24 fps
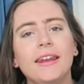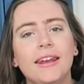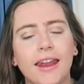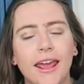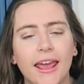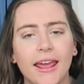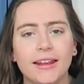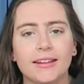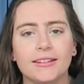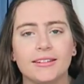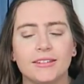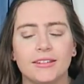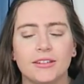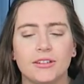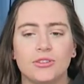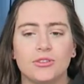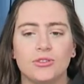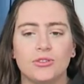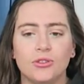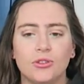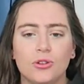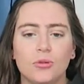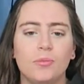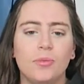next
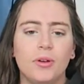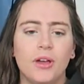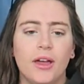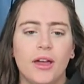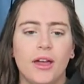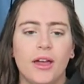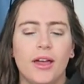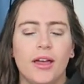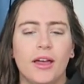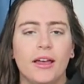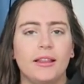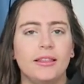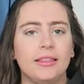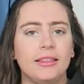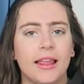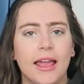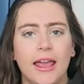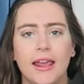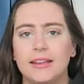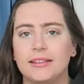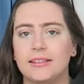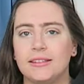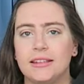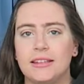super
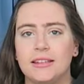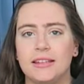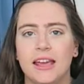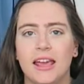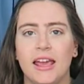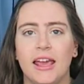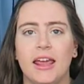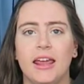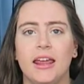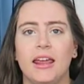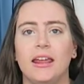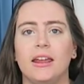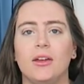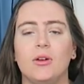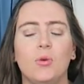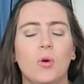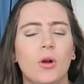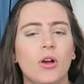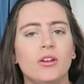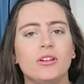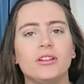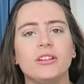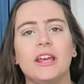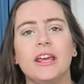lazy day
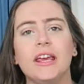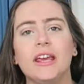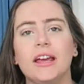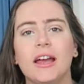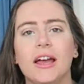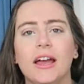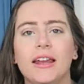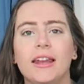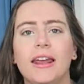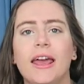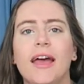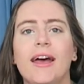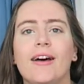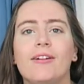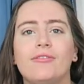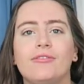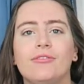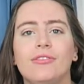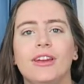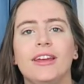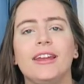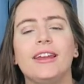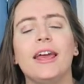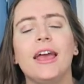quarantine kind of
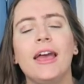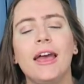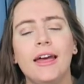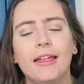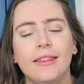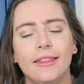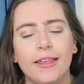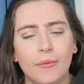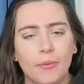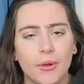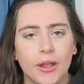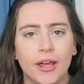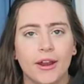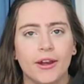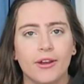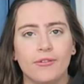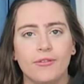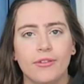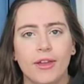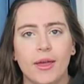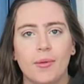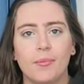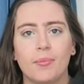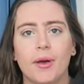outfit that we're going to
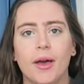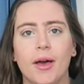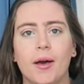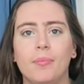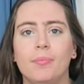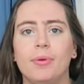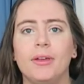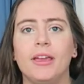vamp up